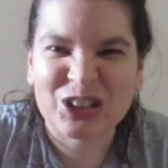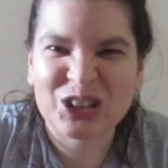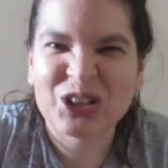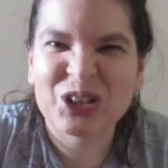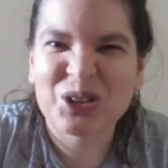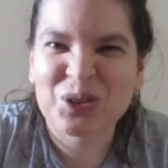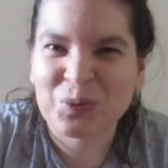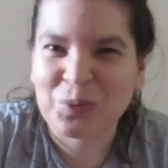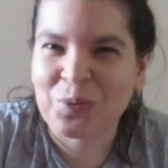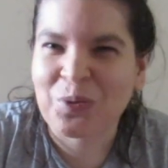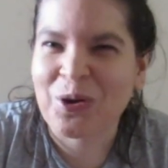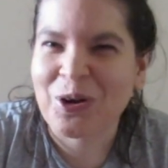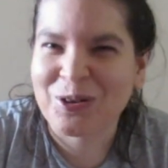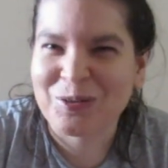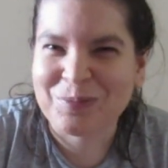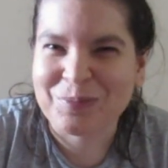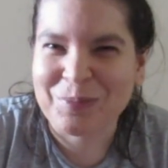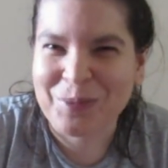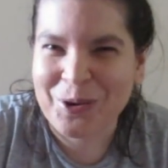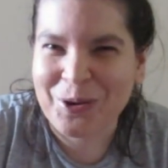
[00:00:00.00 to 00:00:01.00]
just
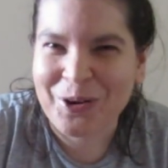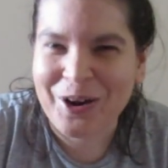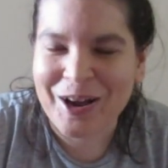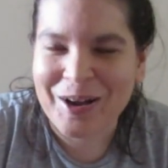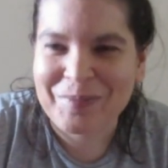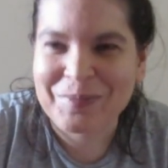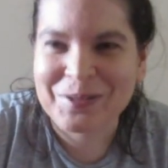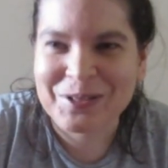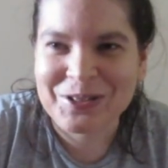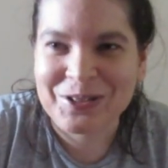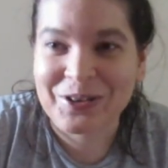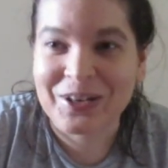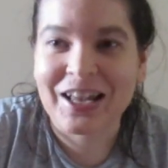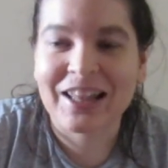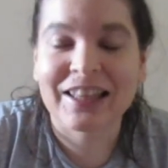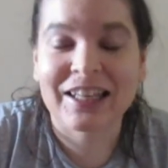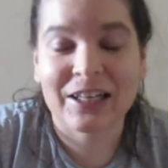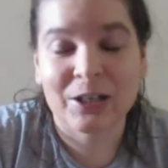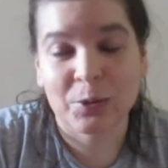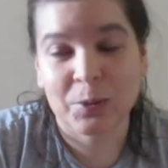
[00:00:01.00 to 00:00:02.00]
one more episode,
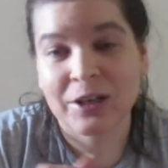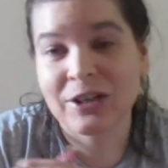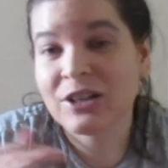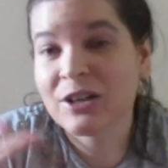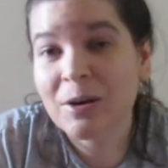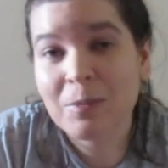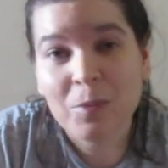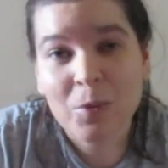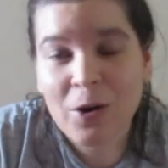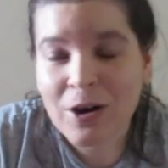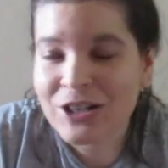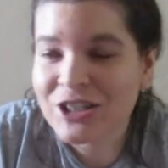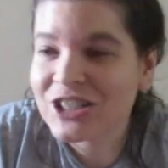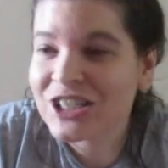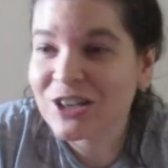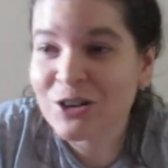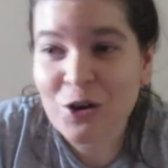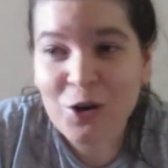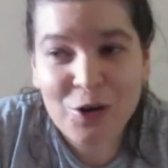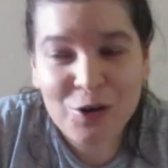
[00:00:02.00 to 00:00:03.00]
and then you end up
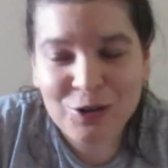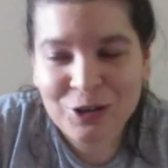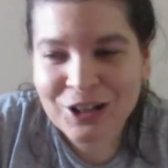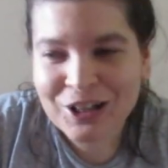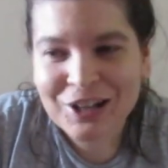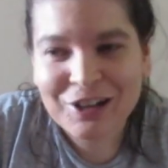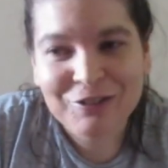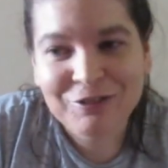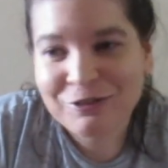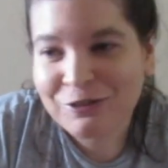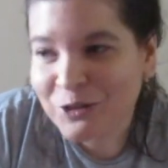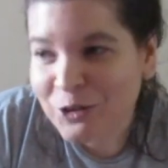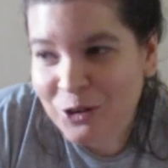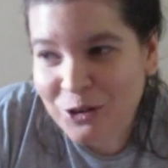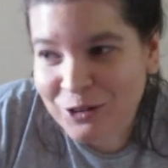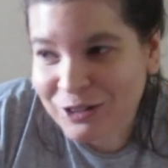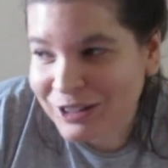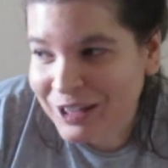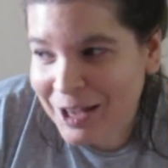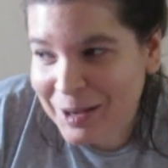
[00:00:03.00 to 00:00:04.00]
watching all
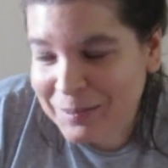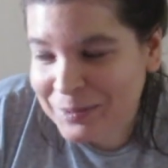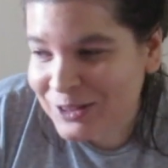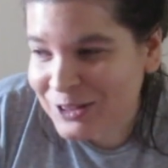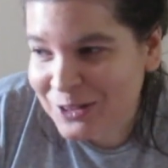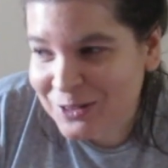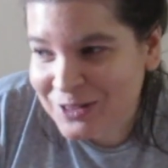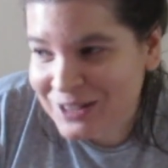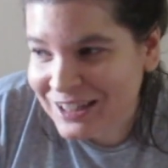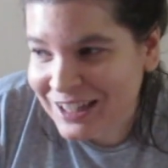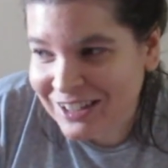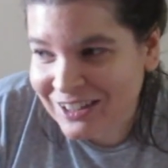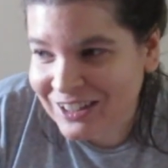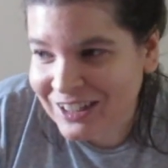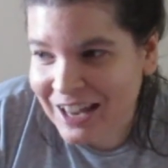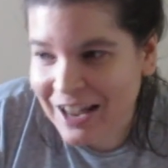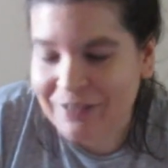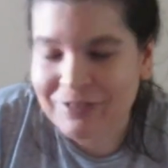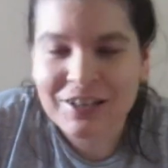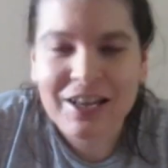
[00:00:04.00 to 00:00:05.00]
4 episodes that are
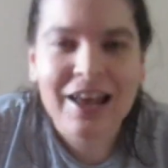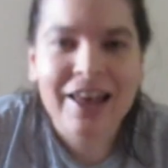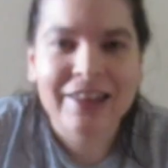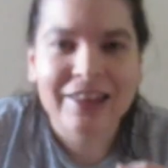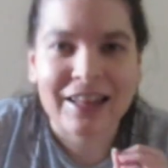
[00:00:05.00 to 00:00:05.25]
left.